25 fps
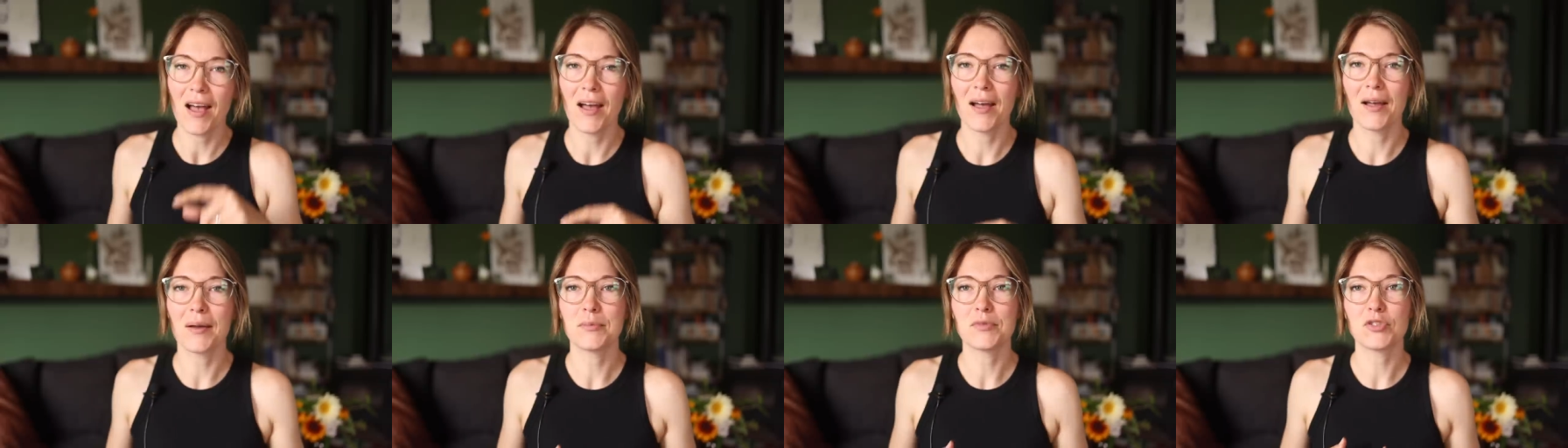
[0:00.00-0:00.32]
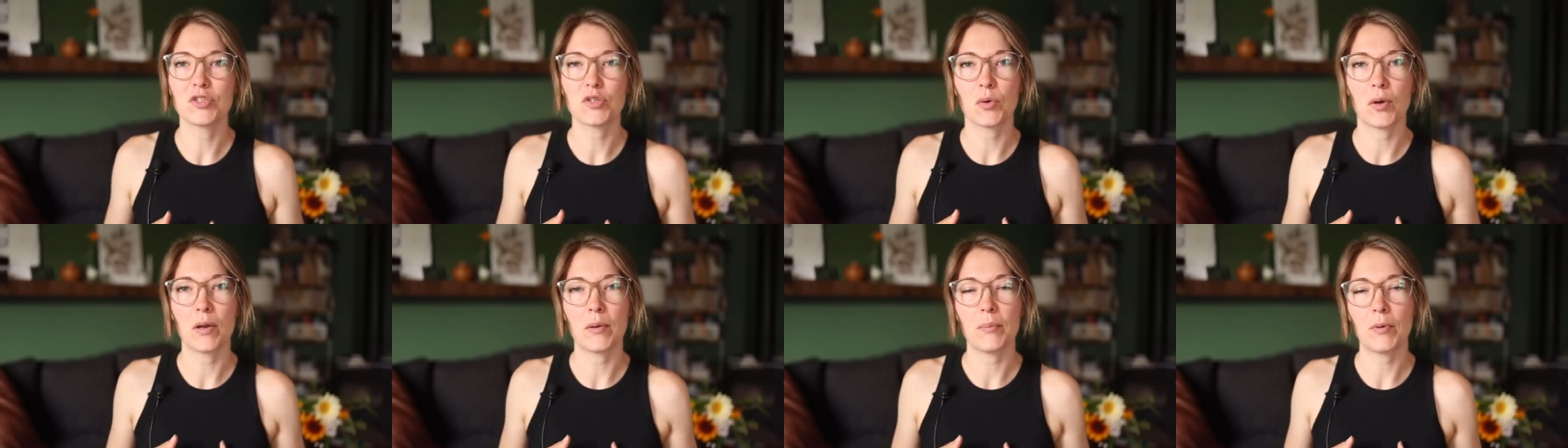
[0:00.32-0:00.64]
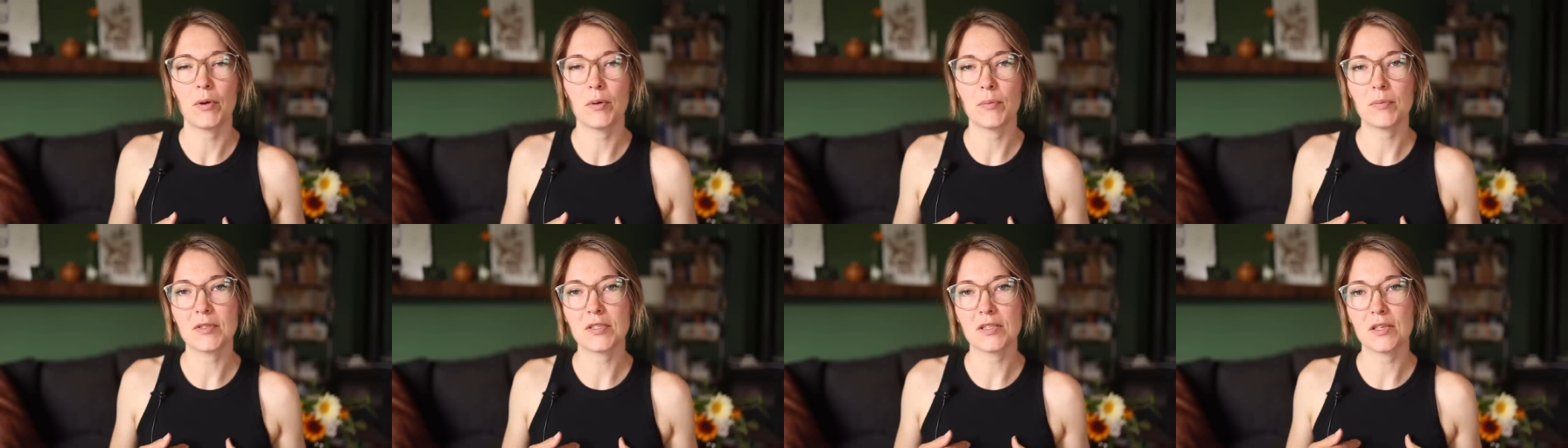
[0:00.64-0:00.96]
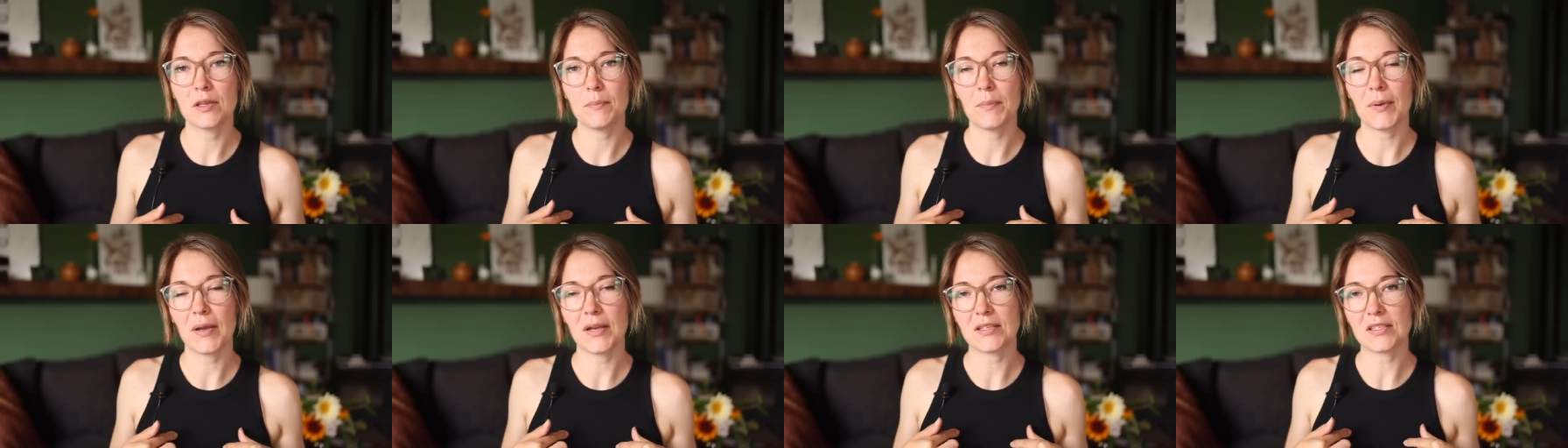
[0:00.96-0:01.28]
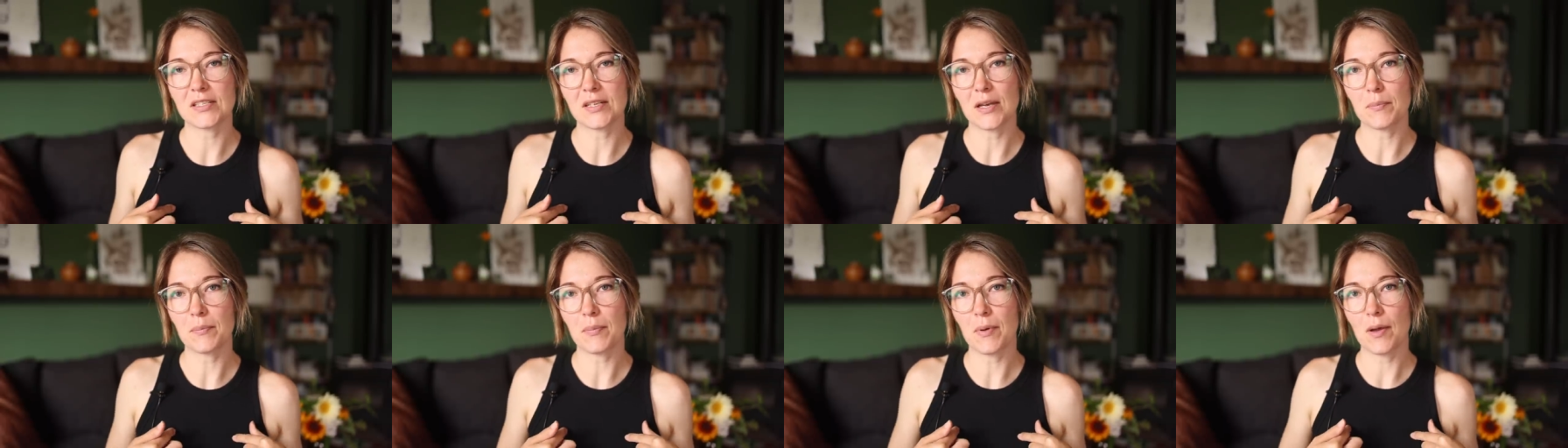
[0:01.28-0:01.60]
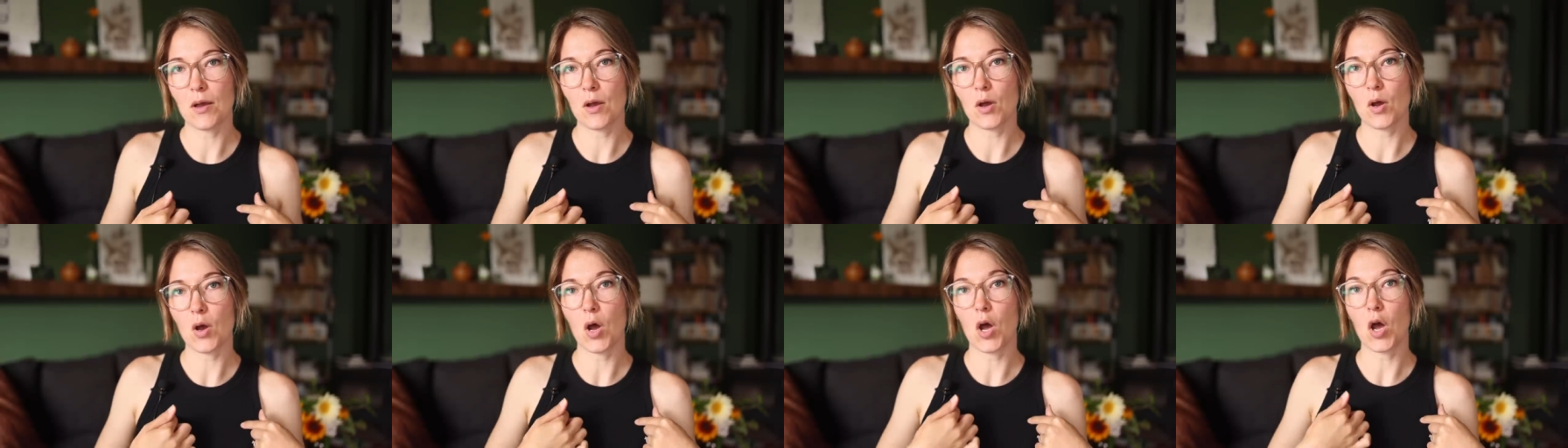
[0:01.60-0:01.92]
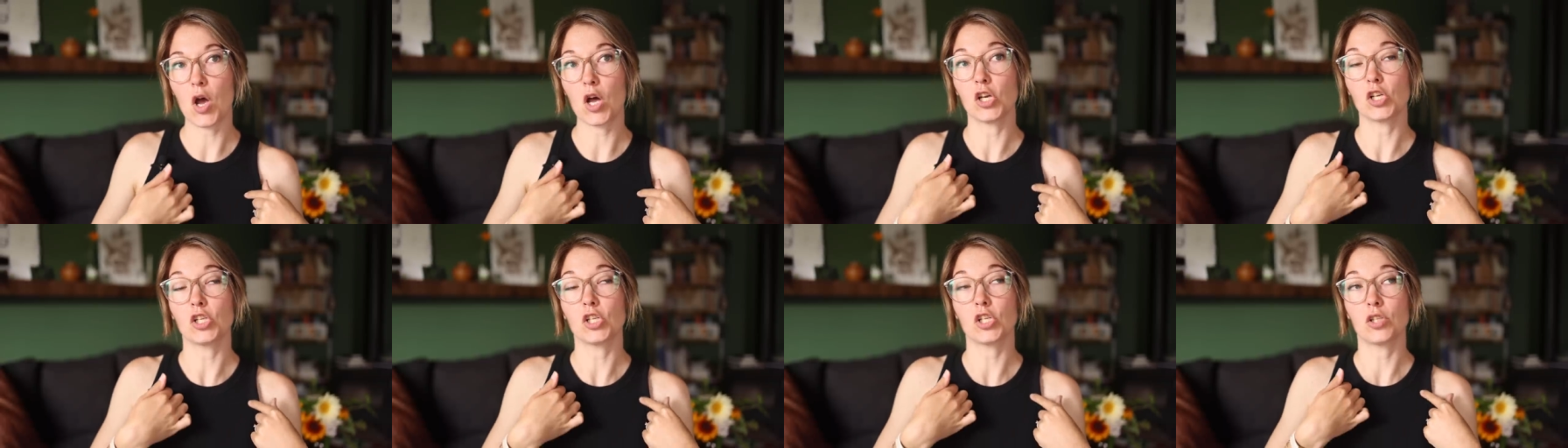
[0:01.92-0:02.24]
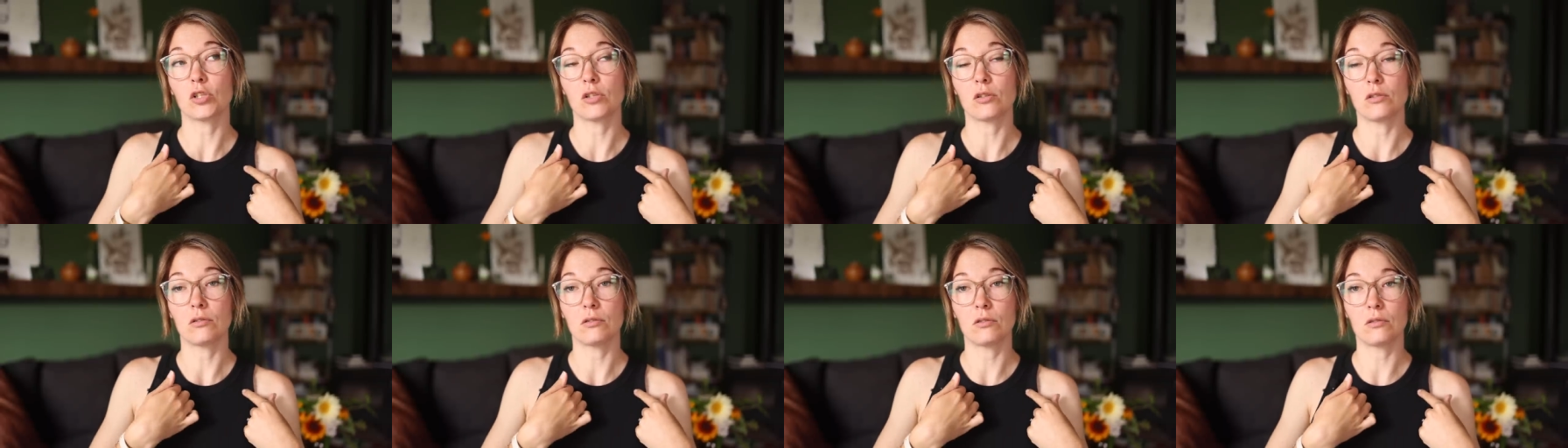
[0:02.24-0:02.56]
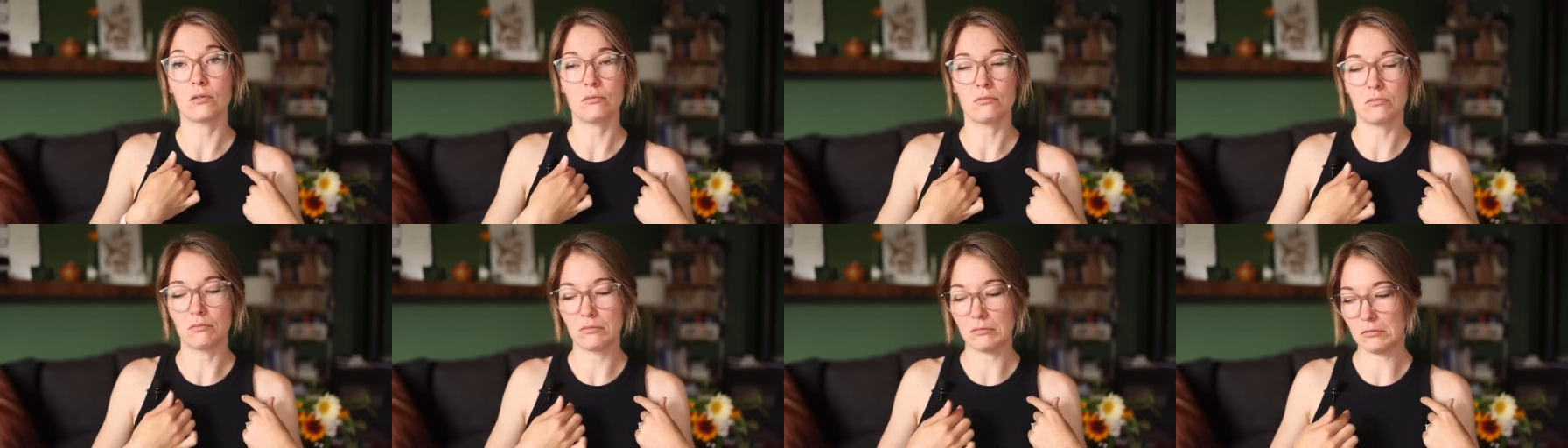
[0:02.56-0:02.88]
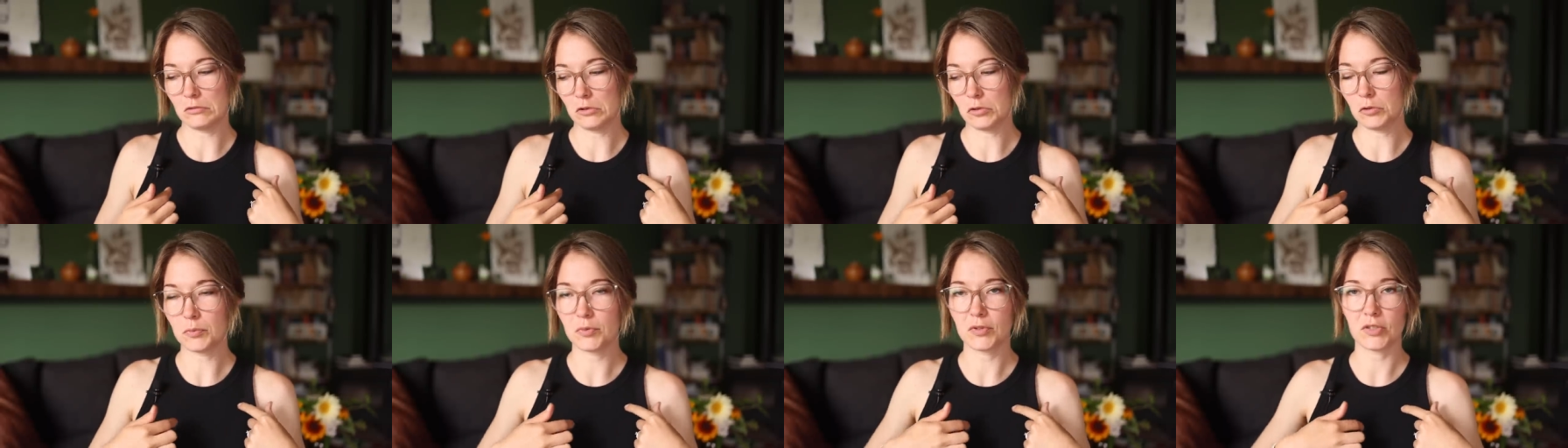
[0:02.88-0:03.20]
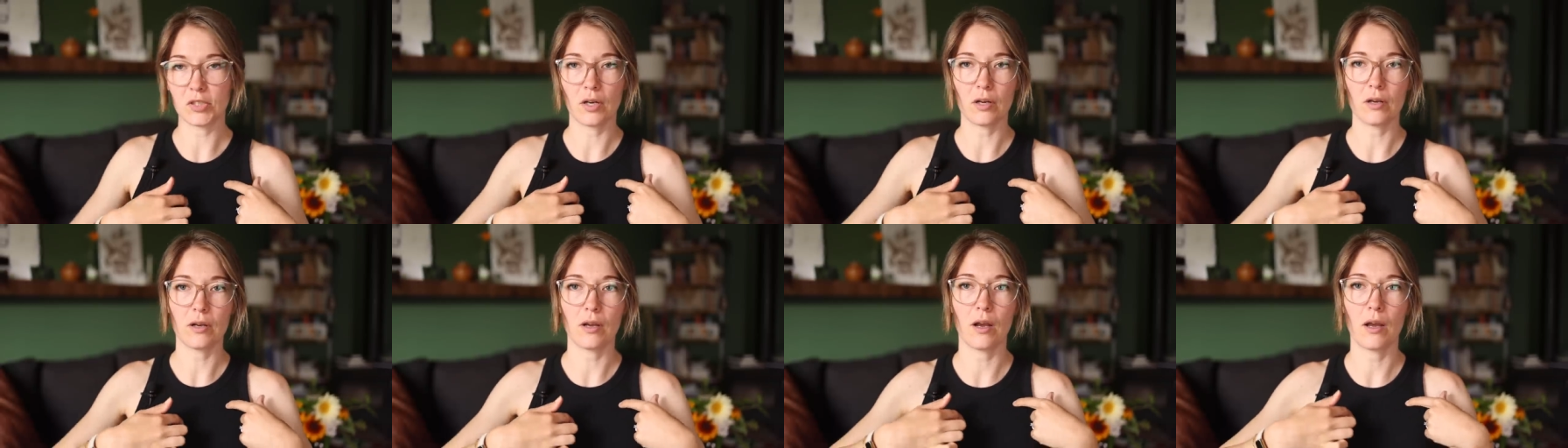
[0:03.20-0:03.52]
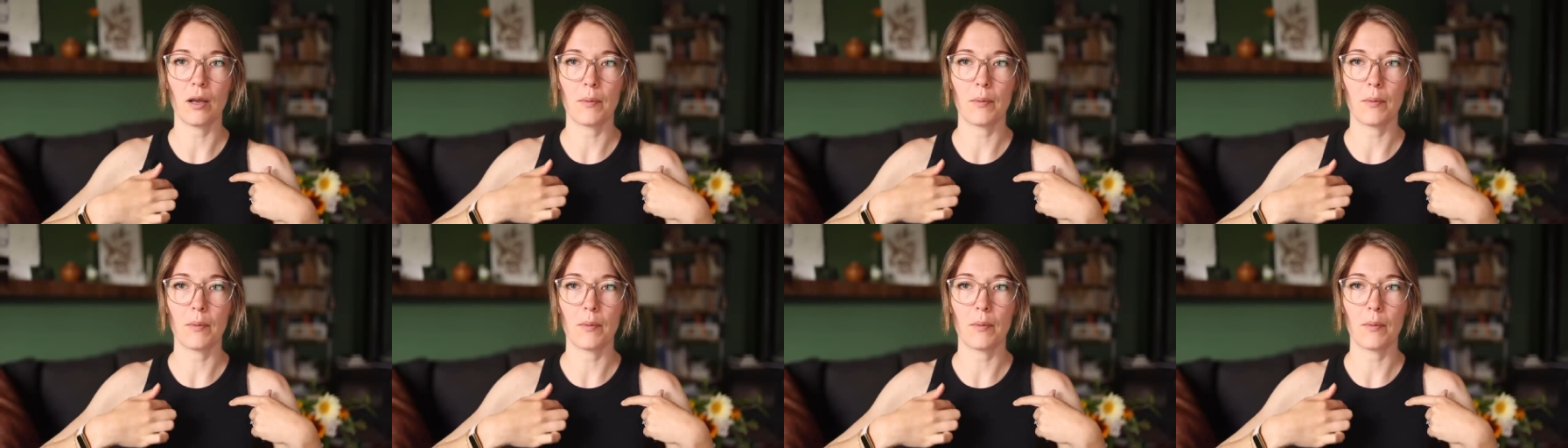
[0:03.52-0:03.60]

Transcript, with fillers: Um, so I purposely picked up a, oops, sorry.